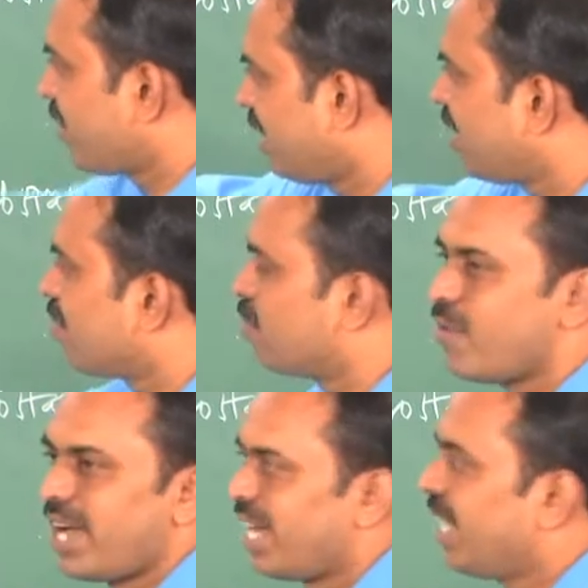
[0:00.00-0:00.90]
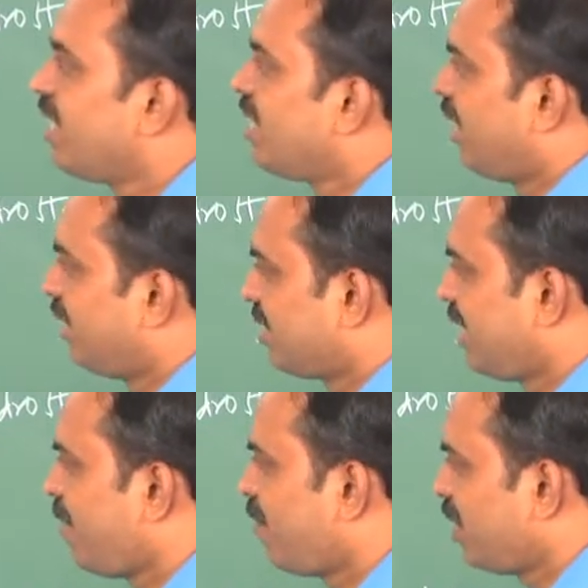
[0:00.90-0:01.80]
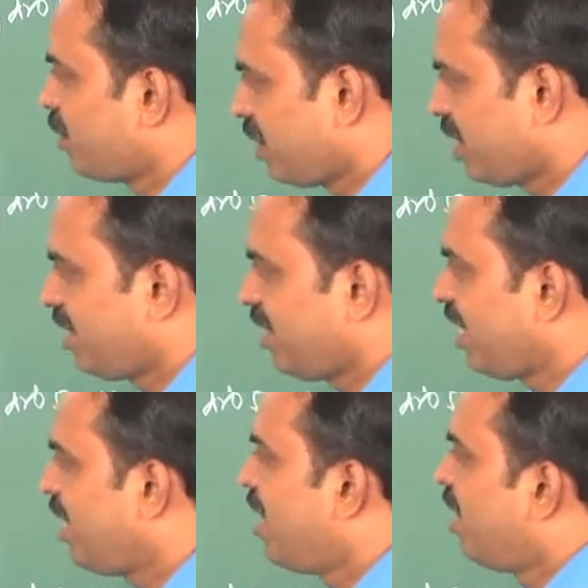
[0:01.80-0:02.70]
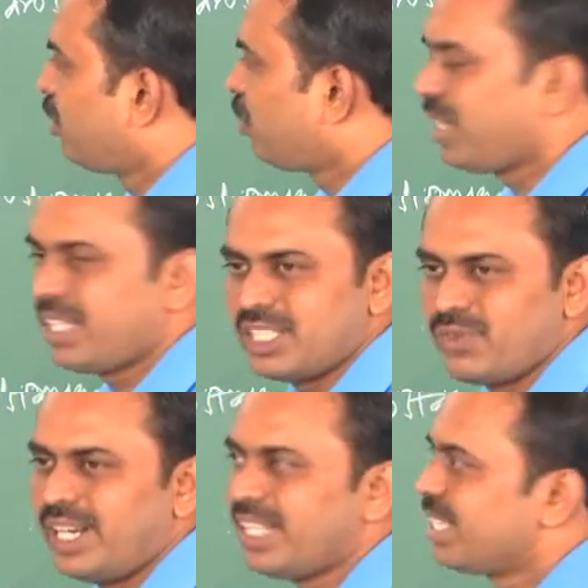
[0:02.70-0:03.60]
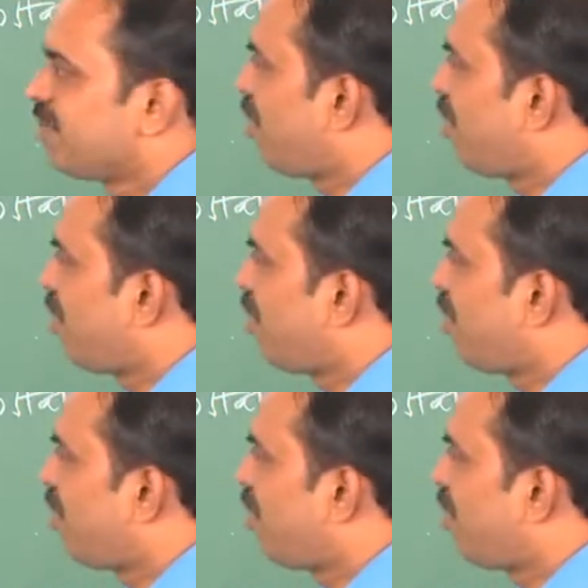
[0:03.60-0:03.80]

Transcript: and move ahead in the same way, so that through thickness welding is